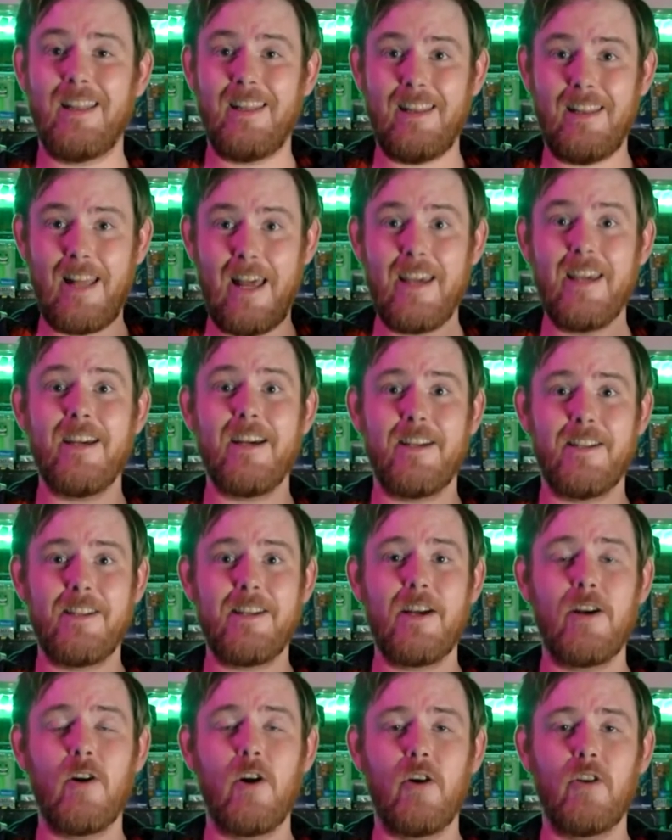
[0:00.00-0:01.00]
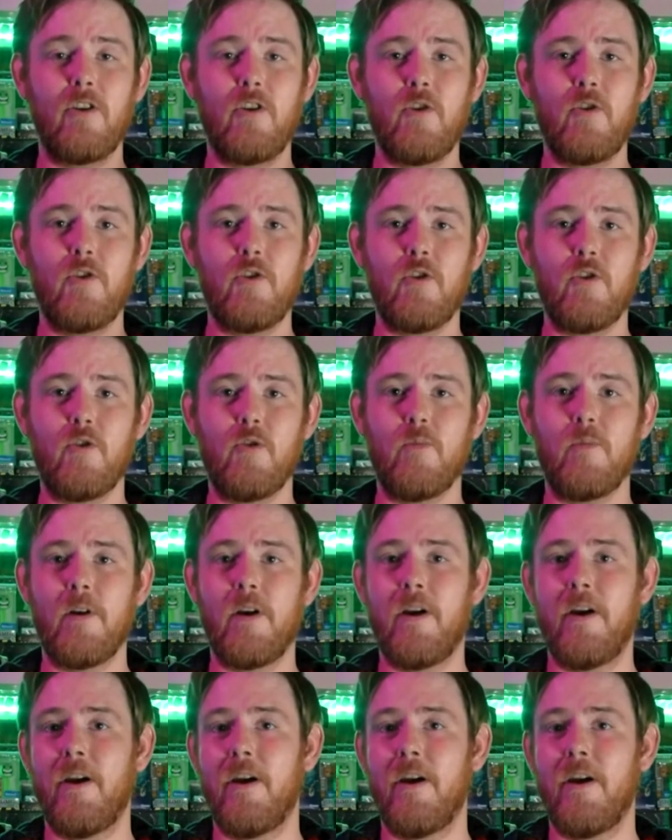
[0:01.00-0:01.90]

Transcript: like us here on YouTube,